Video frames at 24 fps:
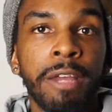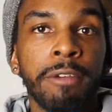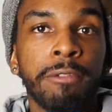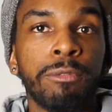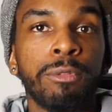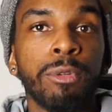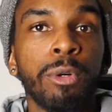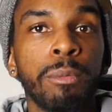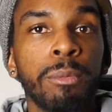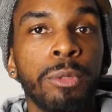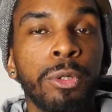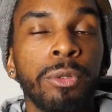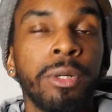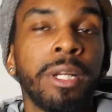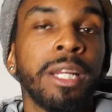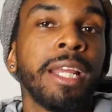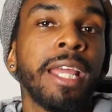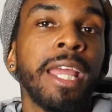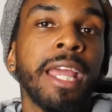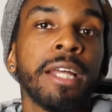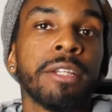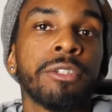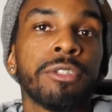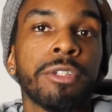full moon in
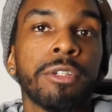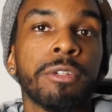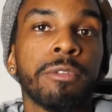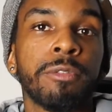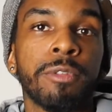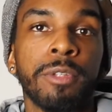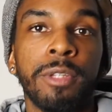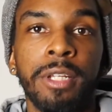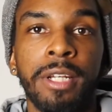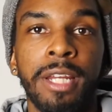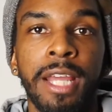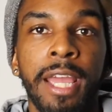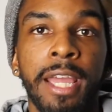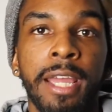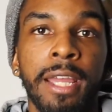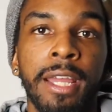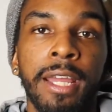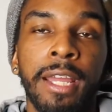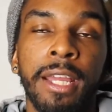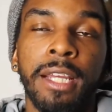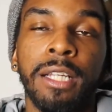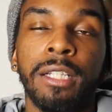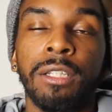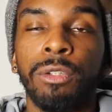Cancer for the day.
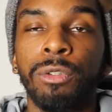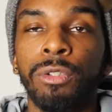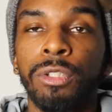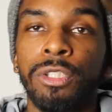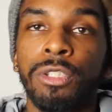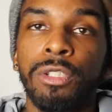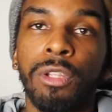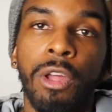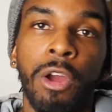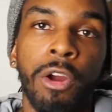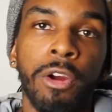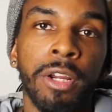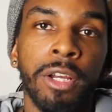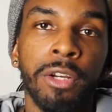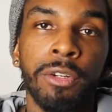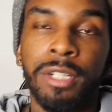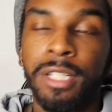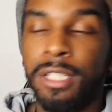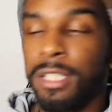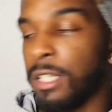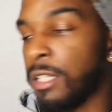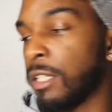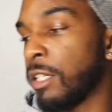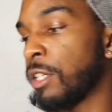And Luna Solario
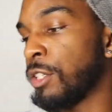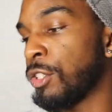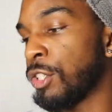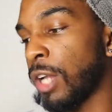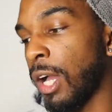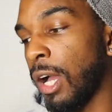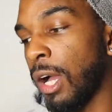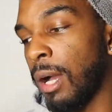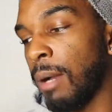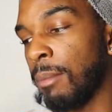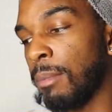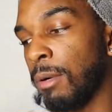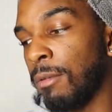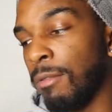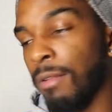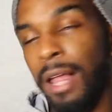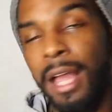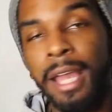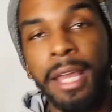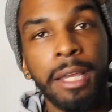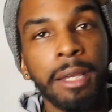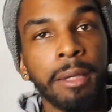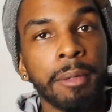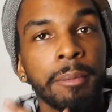does a good job of
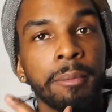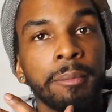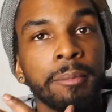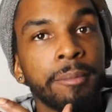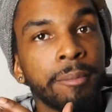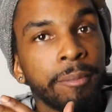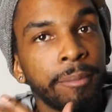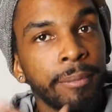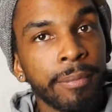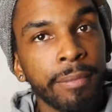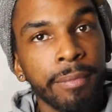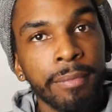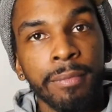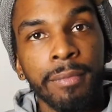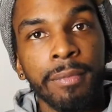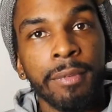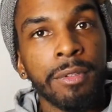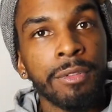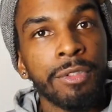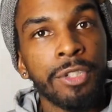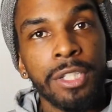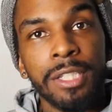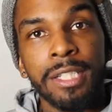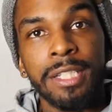like
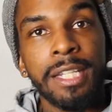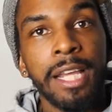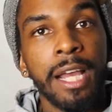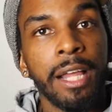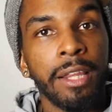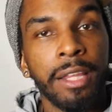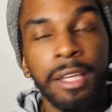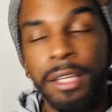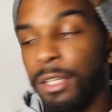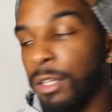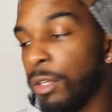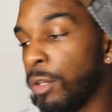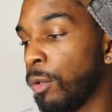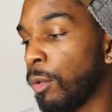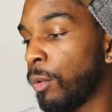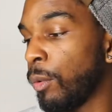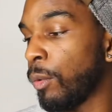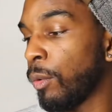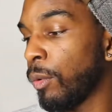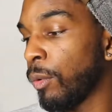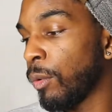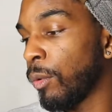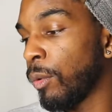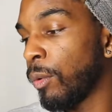just telling
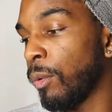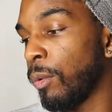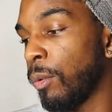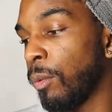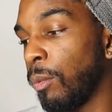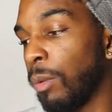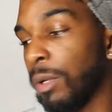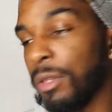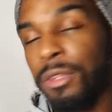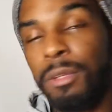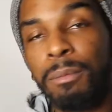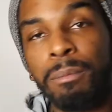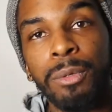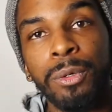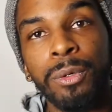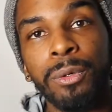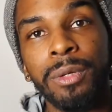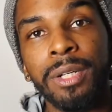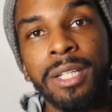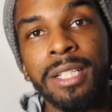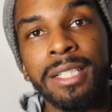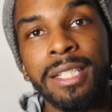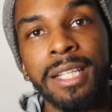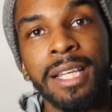you what the
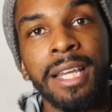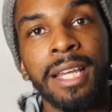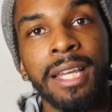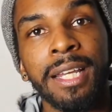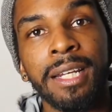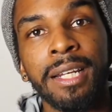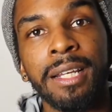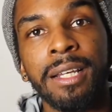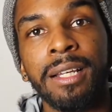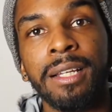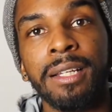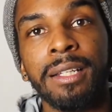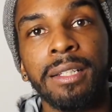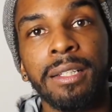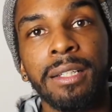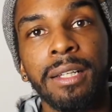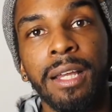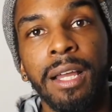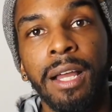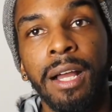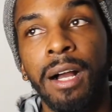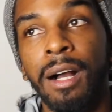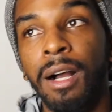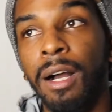moon is in,
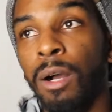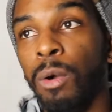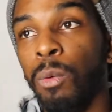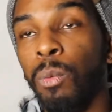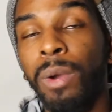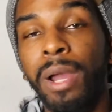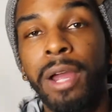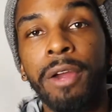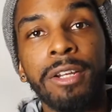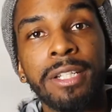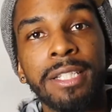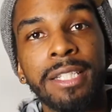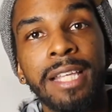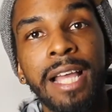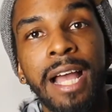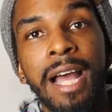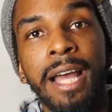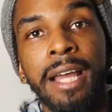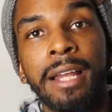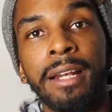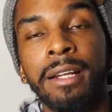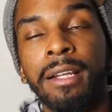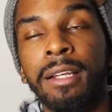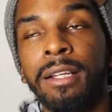where it's
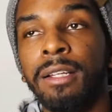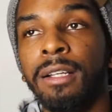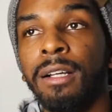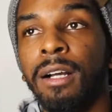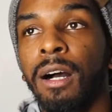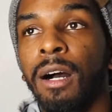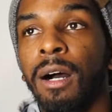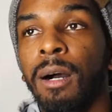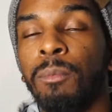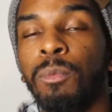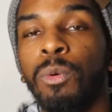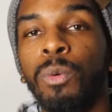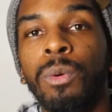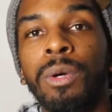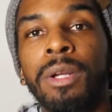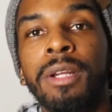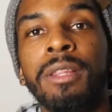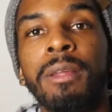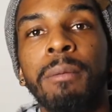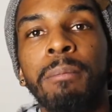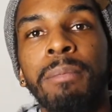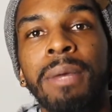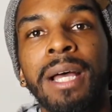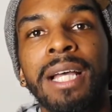at. One
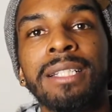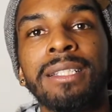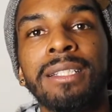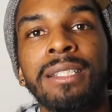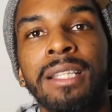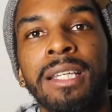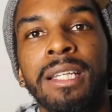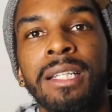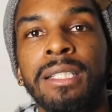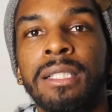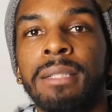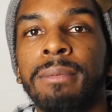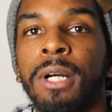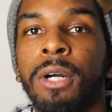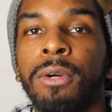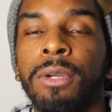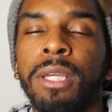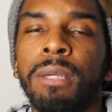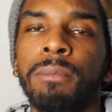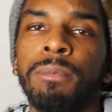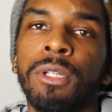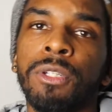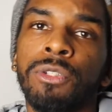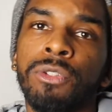of the best things about
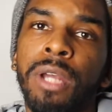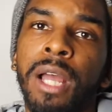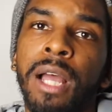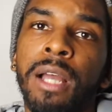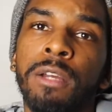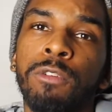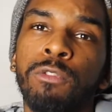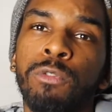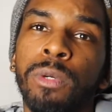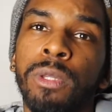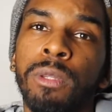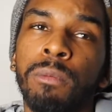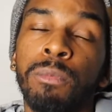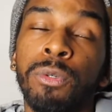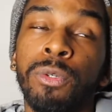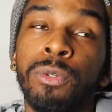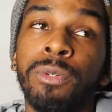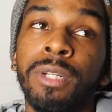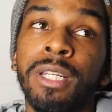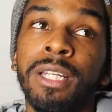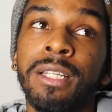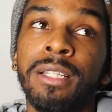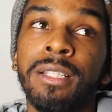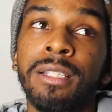keeping track of where the
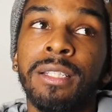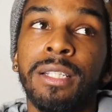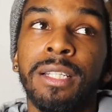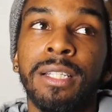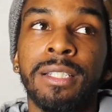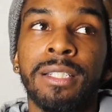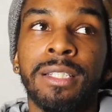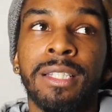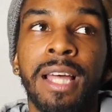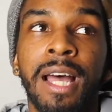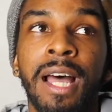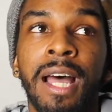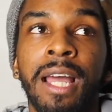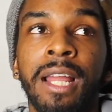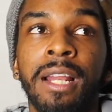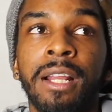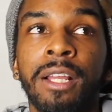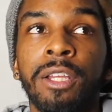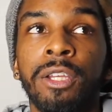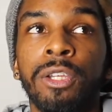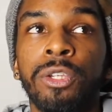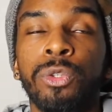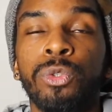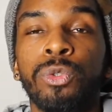moon is that
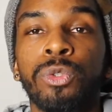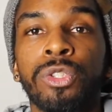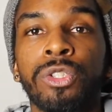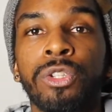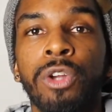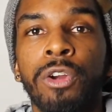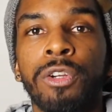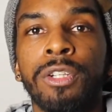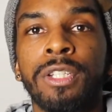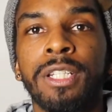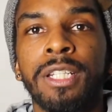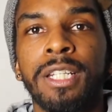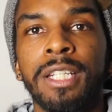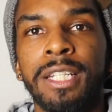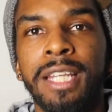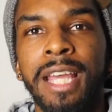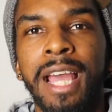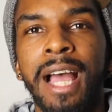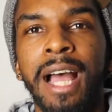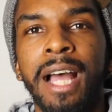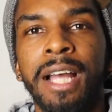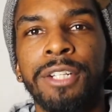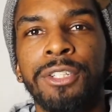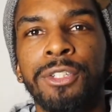you start to
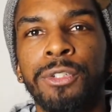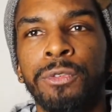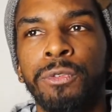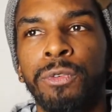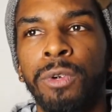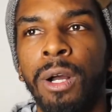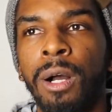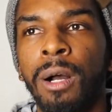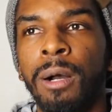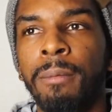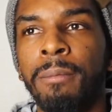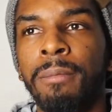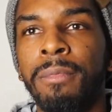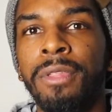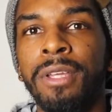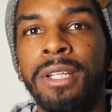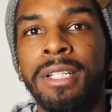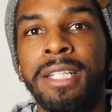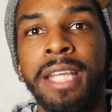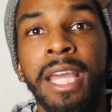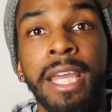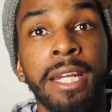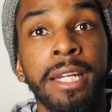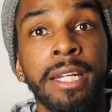detach from the
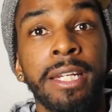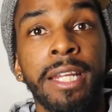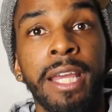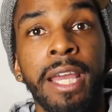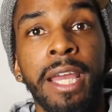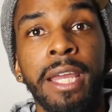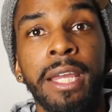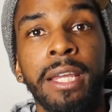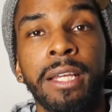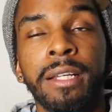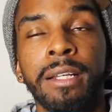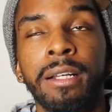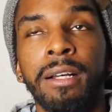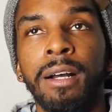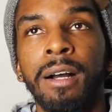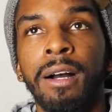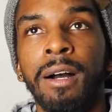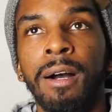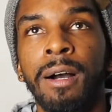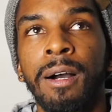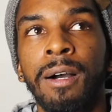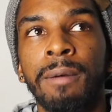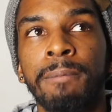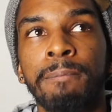day to day.
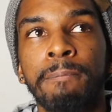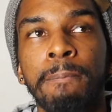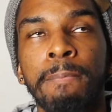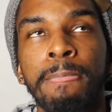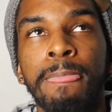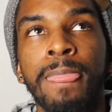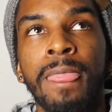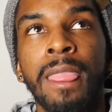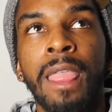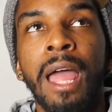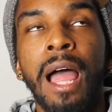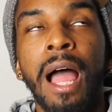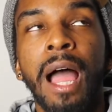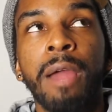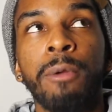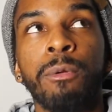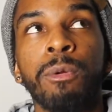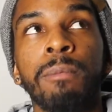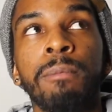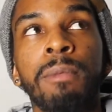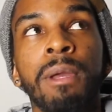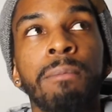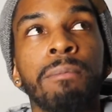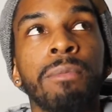I
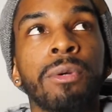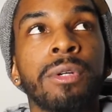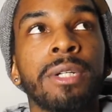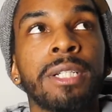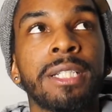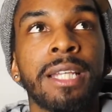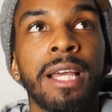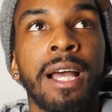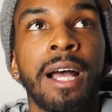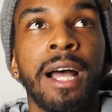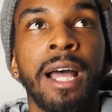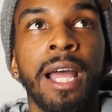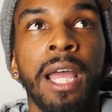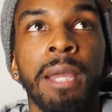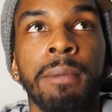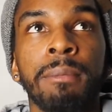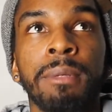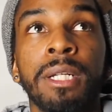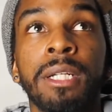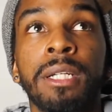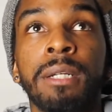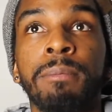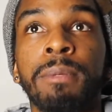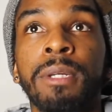remember a time,
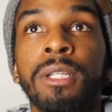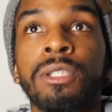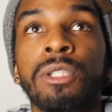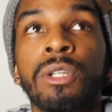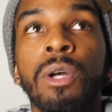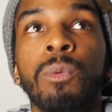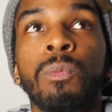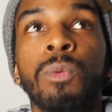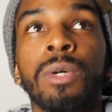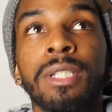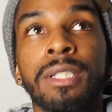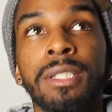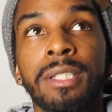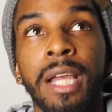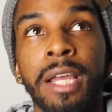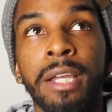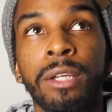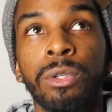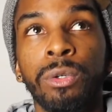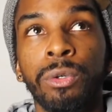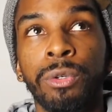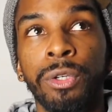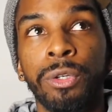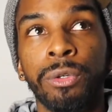and it depends on what
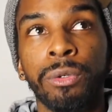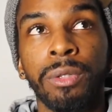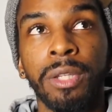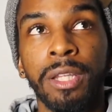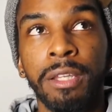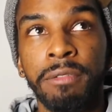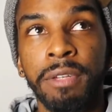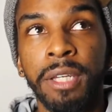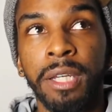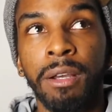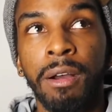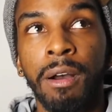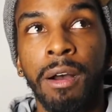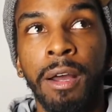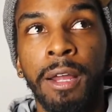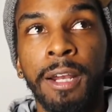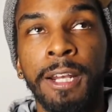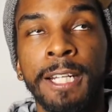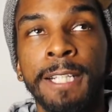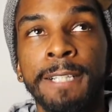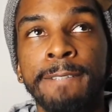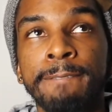cycle you're living on,